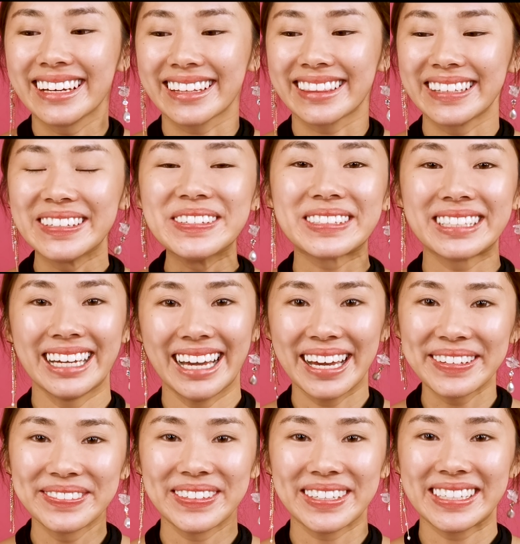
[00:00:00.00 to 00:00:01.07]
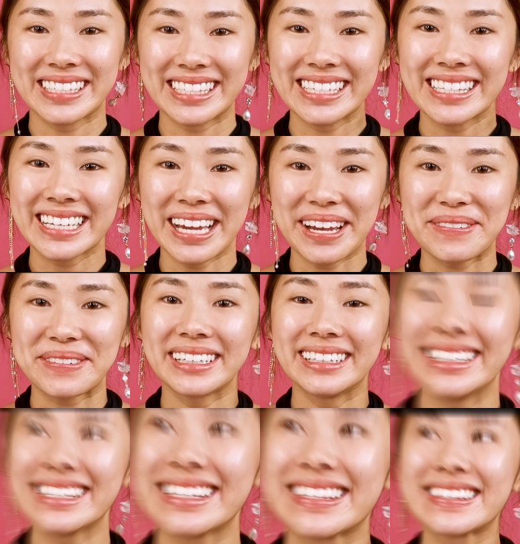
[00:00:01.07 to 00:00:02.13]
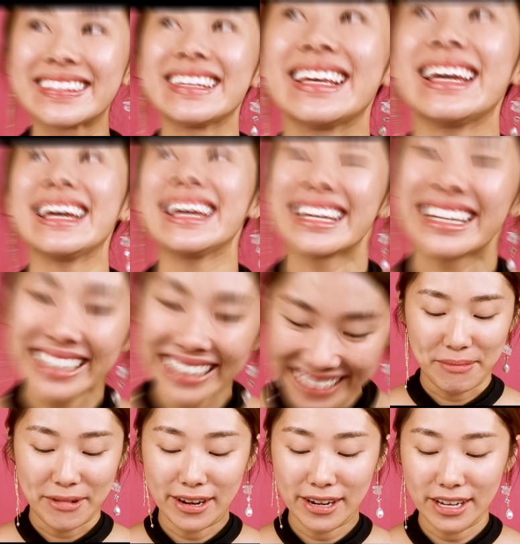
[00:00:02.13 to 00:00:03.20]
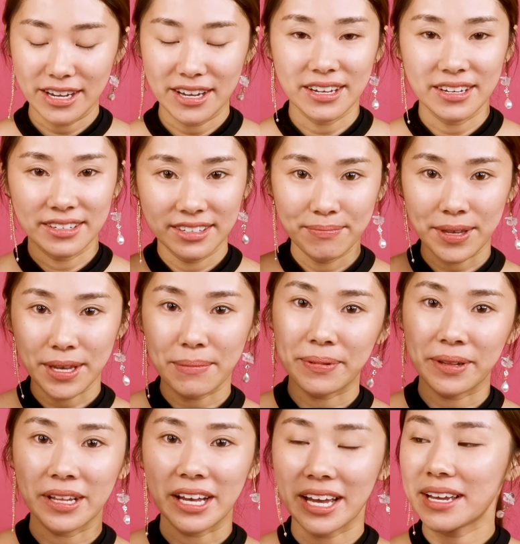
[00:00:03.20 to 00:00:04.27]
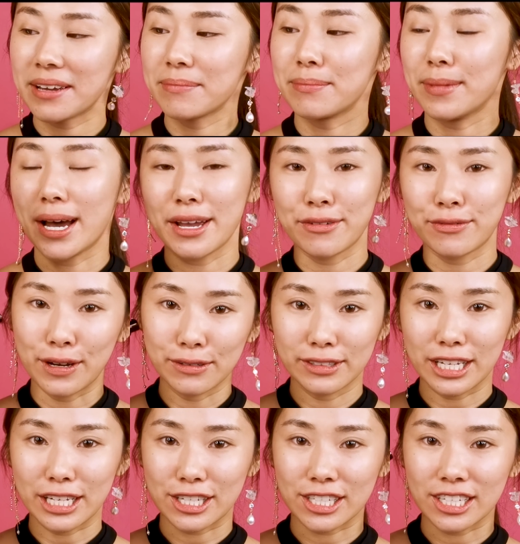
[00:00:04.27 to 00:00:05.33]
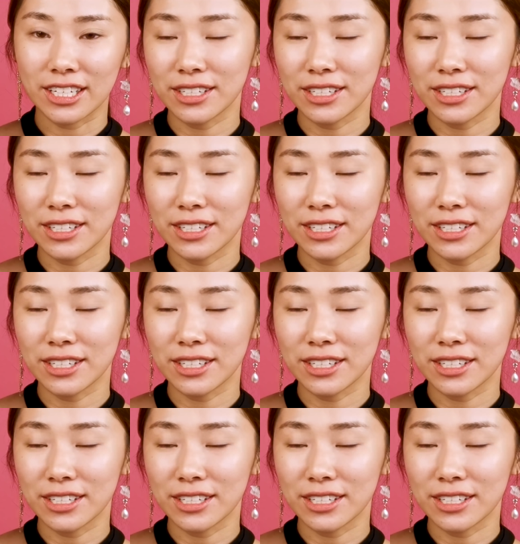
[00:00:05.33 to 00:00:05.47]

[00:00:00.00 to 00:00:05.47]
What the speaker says: I think you can because this camera is sick! I'm gonna be applying my foundation